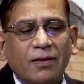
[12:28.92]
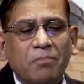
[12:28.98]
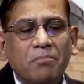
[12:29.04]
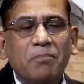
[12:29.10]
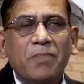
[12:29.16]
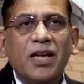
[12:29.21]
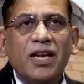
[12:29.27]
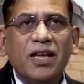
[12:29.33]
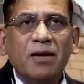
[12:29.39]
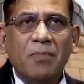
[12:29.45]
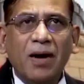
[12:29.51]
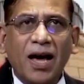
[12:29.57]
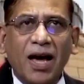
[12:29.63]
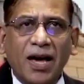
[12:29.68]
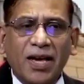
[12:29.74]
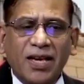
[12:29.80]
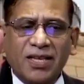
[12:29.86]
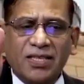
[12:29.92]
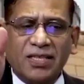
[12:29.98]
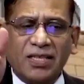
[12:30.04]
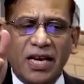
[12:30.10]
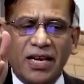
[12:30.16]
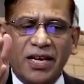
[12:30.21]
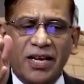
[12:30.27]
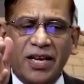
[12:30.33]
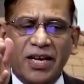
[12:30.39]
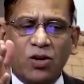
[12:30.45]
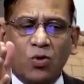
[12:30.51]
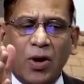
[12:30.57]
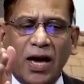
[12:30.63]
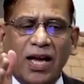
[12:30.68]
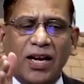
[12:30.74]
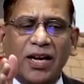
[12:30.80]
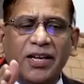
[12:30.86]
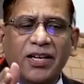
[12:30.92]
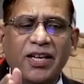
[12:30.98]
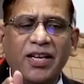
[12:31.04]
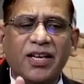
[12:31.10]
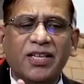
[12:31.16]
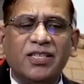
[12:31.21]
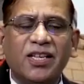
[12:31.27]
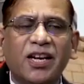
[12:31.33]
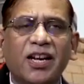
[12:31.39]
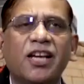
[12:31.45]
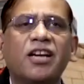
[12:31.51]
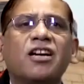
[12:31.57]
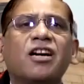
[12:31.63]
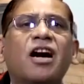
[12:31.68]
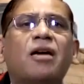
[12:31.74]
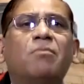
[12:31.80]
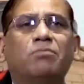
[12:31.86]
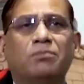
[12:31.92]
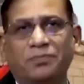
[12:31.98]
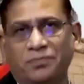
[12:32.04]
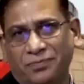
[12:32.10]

minimize the inequalities in income.